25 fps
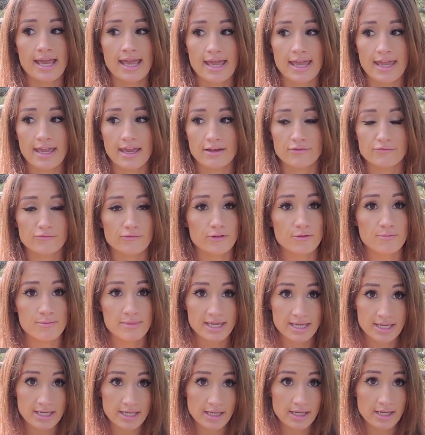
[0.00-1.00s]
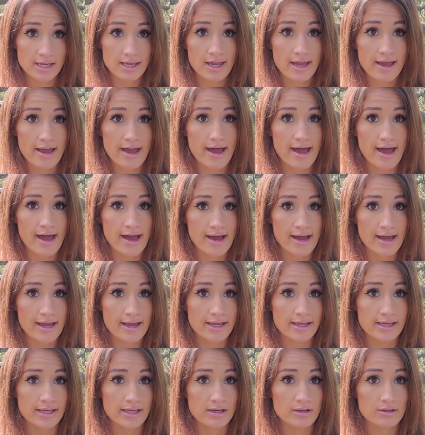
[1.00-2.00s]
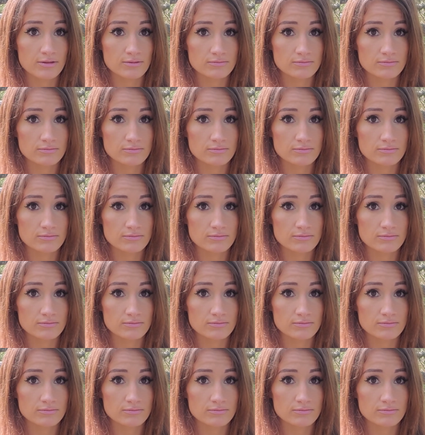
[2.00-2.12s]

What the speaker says: And for me, I